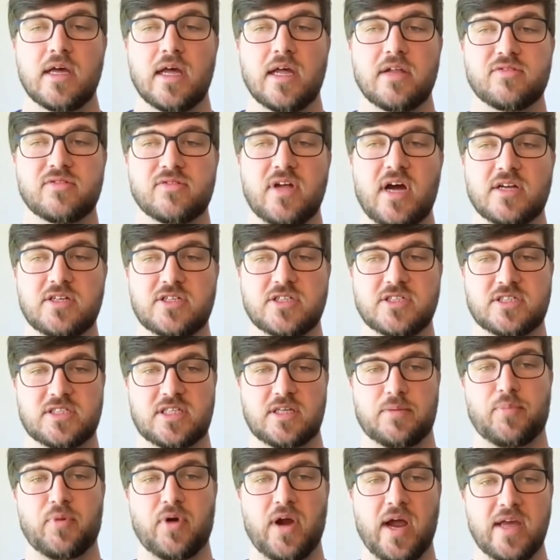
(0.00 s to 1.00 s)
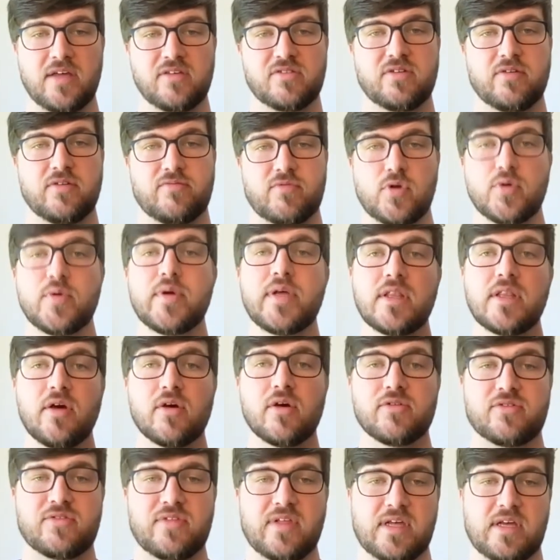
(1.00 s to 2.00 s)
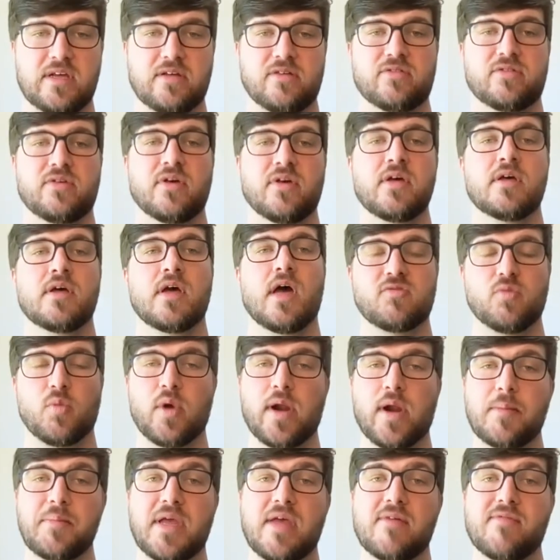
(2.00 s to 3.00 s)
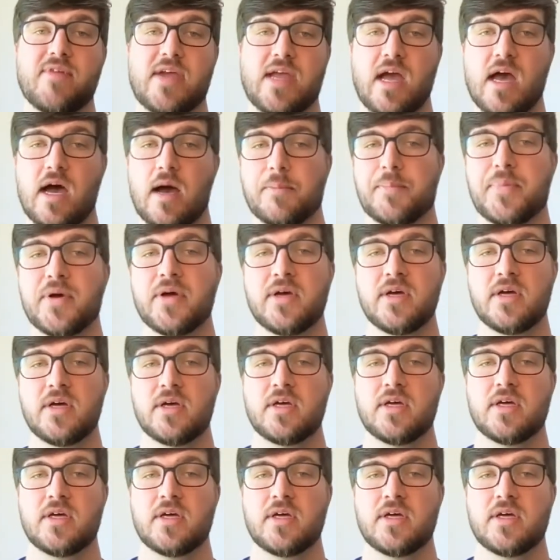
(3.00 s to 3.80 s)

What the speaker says: it's not just the price of doing those things, it's what I'm giving up,